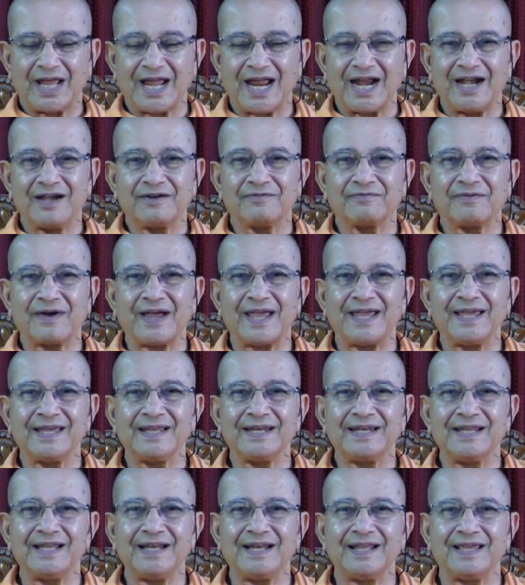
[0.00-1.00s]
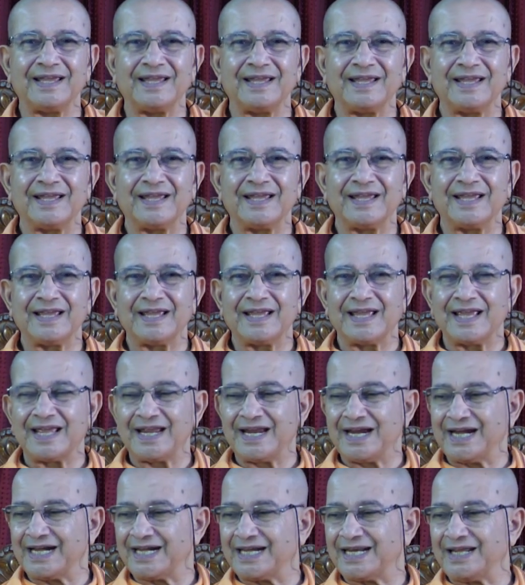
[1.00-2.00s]
and finally
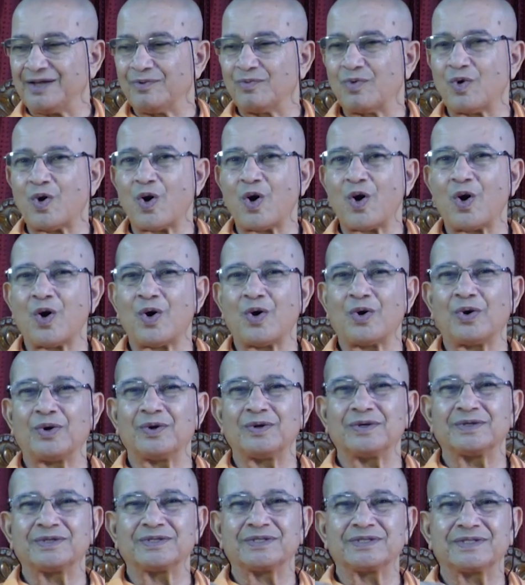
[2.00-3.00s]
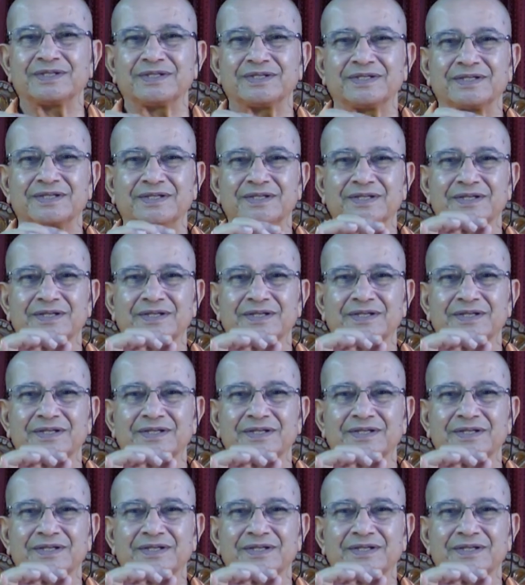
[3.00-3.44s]
it evolves